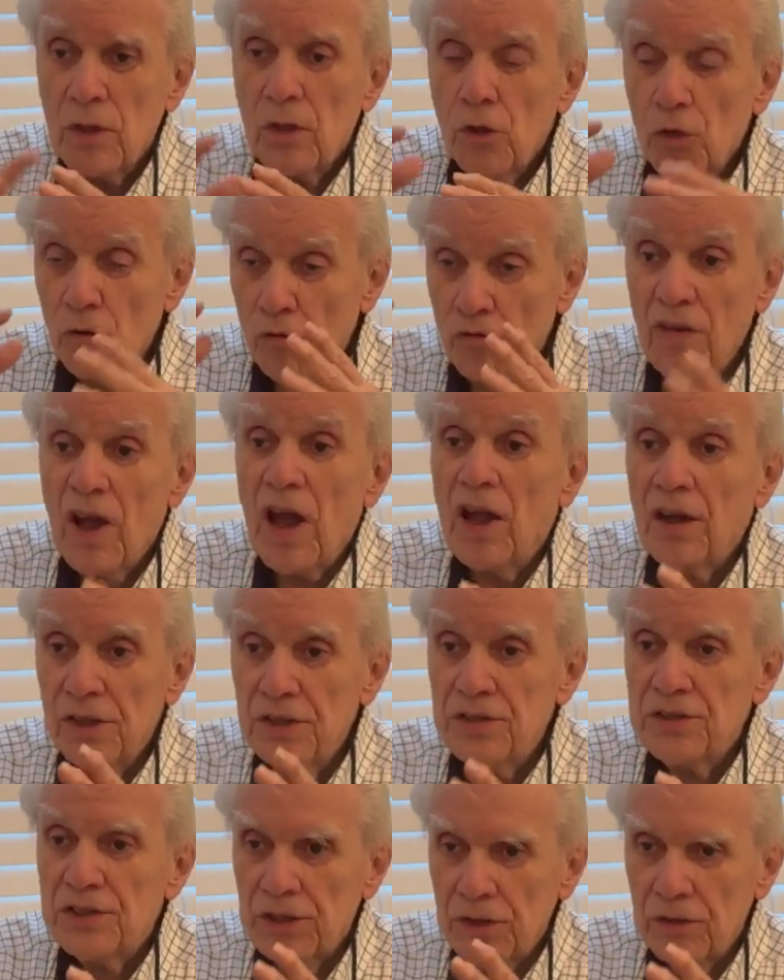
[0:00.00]
who
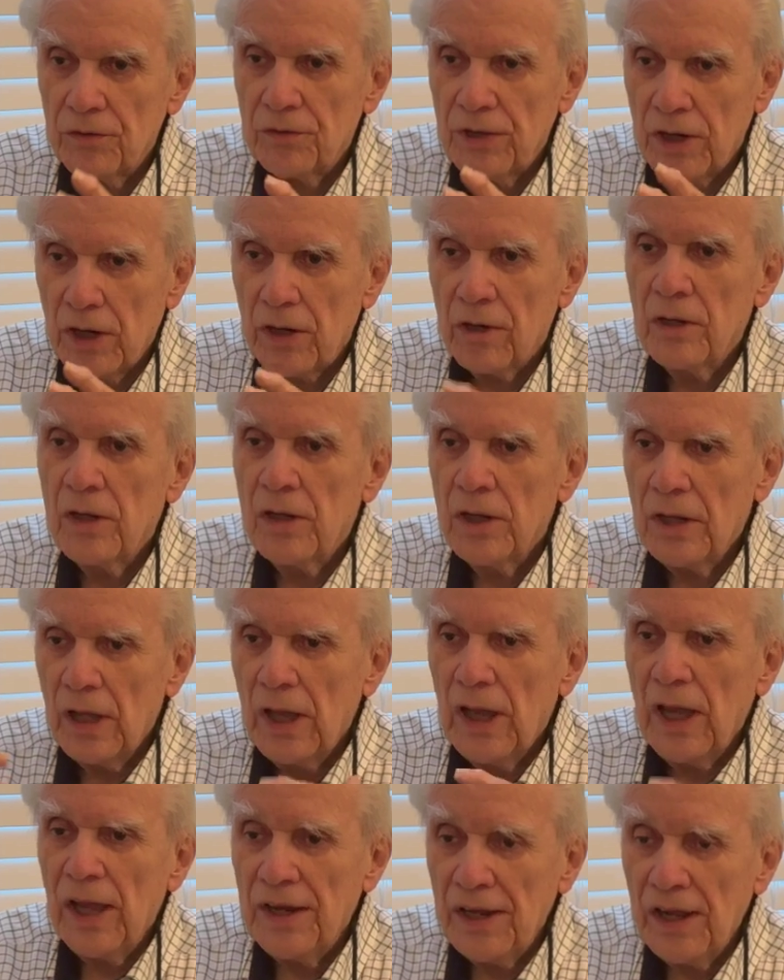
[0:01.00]
volunteered there
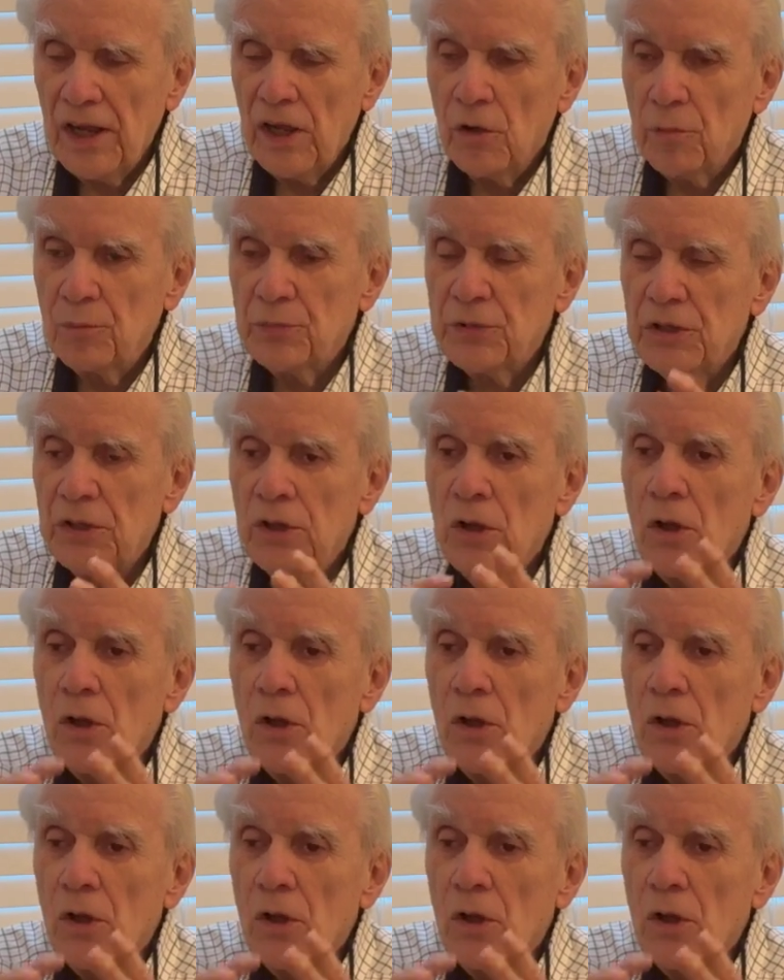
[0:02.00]
and helped